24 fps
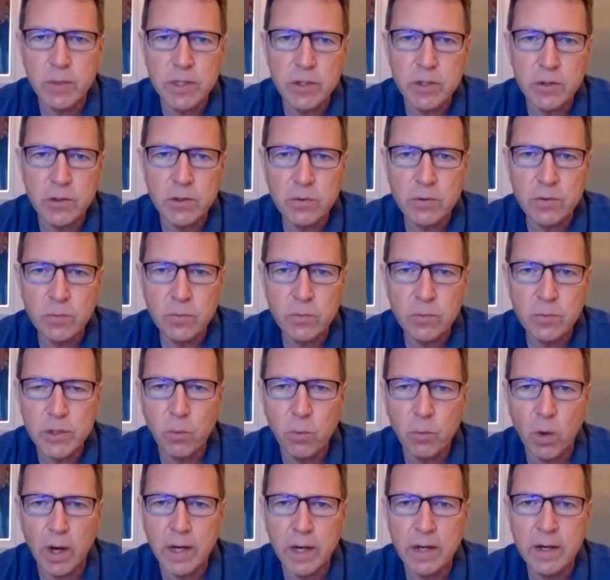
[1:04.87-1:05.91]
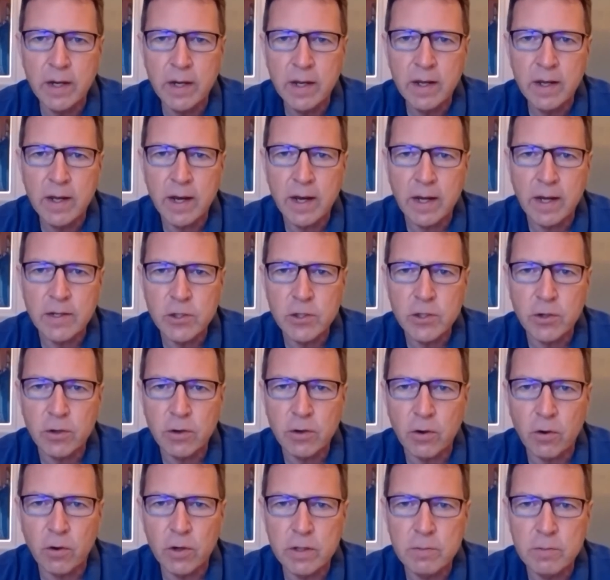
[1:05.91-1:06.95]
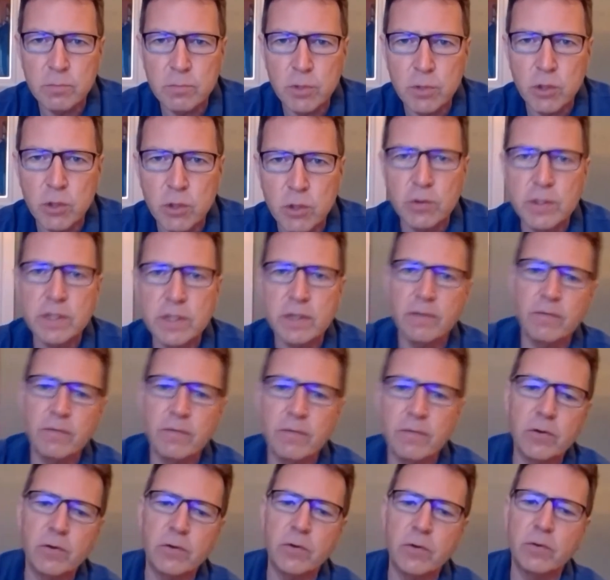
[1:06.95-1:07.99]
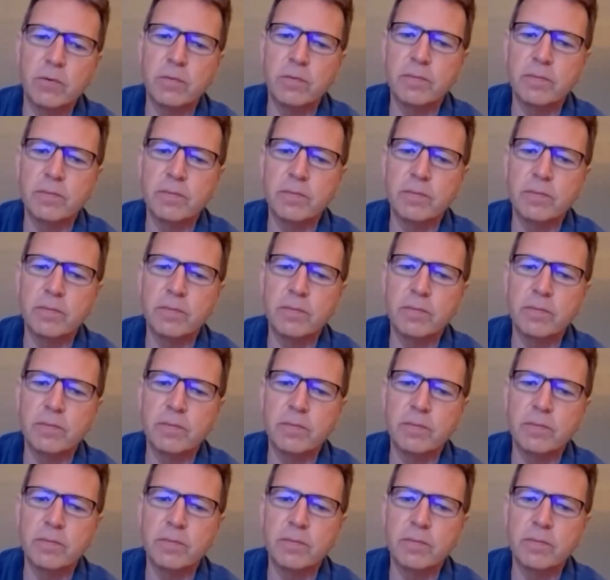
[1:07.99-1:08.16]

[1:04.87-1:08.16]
you when you won. And you're on mute if you don't know.